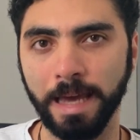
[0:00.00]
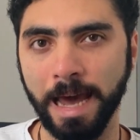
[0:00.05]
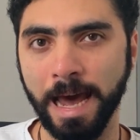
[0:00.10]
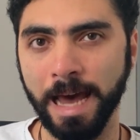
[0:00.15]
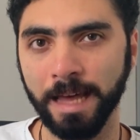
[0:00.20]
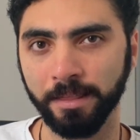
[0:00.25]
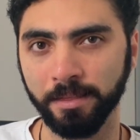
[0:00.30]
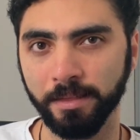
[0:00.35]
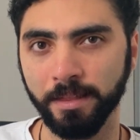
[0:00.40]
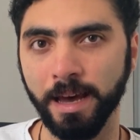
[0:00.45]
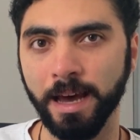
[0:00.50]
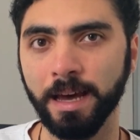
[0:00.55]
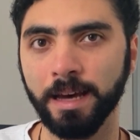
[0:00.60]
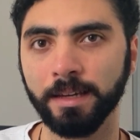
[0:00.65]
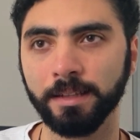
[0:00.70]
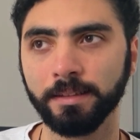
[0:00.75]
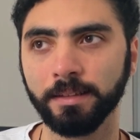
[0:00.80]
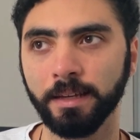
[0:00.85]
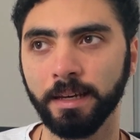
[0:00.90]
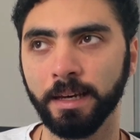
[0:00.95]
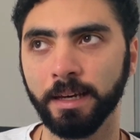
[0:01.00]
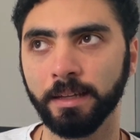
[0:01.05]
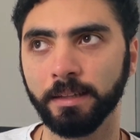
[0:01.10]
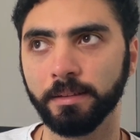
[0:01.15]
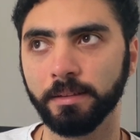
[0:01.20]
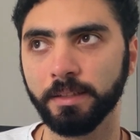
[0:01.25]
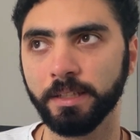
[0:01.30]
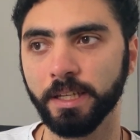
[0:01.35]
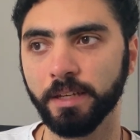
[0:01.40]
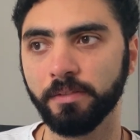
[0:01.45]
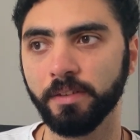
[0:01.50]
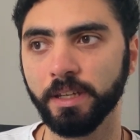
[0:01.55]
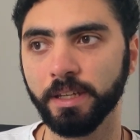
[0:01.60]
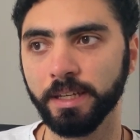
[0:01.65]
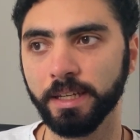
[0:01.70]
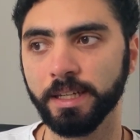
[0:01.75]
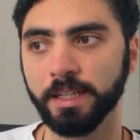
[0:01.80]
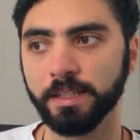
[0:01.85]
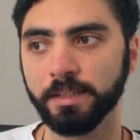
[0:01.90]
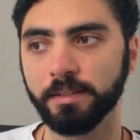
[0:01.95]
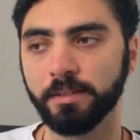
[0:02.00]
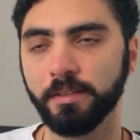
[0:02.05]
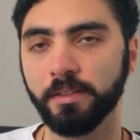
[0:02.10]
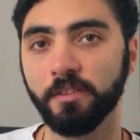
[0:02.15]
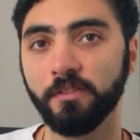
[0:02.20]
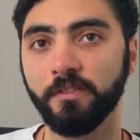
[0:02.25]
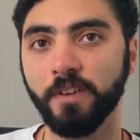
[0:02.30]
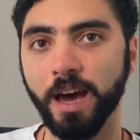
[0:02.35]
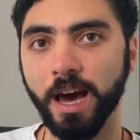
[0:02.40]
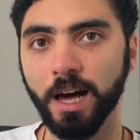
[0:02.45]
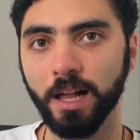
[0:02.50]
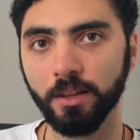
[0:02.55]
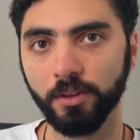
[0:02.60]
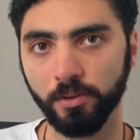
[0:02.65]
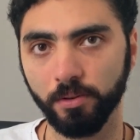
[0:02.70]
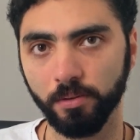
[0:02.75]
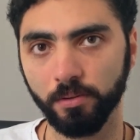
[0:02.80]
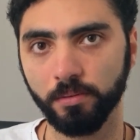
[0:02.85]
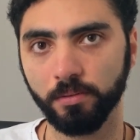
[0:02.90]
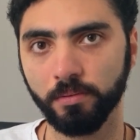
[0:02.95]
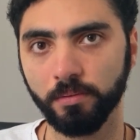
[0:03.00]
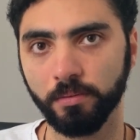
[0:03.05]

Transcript: at that and giving it the value